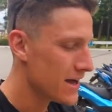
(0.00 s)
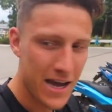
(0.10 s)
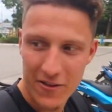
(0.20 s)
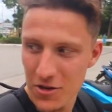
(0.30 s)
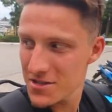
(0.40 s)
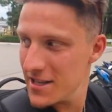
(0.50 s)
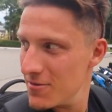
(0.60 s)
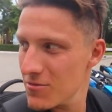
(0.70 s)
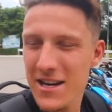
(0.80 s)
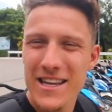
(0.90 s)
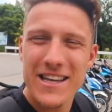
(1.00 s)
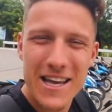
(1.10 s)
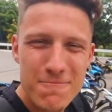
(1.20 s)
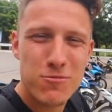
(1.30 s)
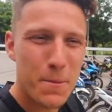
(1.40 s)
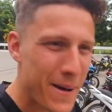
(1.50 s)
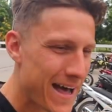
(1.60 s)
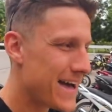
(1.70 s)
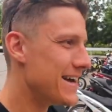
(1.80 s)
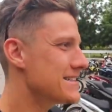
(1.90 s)
Everyone's getting ready, getting
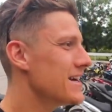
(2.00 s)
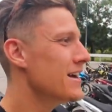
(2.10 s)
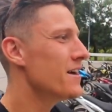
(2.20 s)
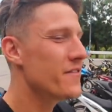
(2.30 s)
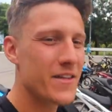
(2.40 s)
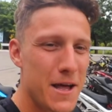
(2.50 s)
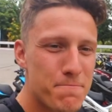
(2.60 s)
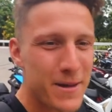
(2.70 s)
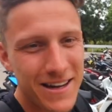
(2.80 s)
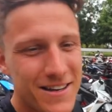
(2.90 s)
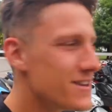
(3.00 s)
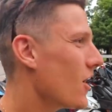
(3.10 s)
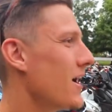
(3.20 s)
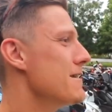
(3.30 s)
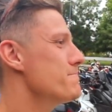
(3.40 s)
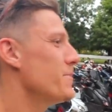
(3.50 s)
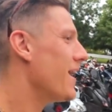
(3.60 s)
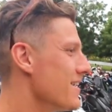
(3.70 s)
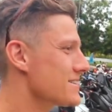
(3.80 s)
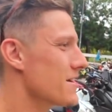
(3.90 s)
prepared for their big night.
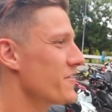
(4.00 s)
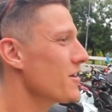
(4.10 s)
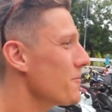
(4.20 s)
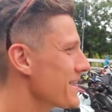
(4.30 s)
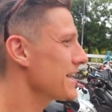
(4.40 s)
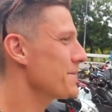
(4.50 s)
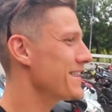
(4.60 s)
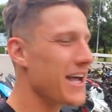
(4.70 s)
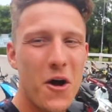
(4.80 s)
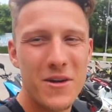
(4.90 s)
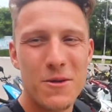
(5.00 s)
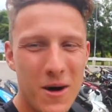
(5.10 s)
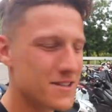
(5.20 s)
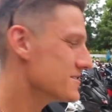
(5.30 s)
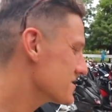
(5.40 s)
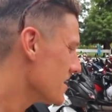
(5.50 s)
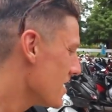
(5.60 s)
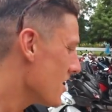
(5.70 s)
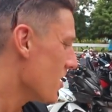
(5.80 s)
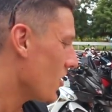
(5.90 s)
But I feel like we're going to be the only ones
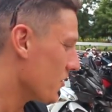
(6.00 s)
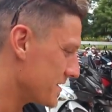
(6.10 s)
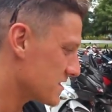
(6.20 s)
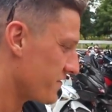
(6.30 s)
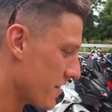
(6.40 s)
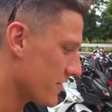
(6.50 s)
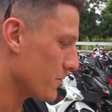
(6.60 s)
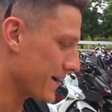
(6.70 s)
on this ferry.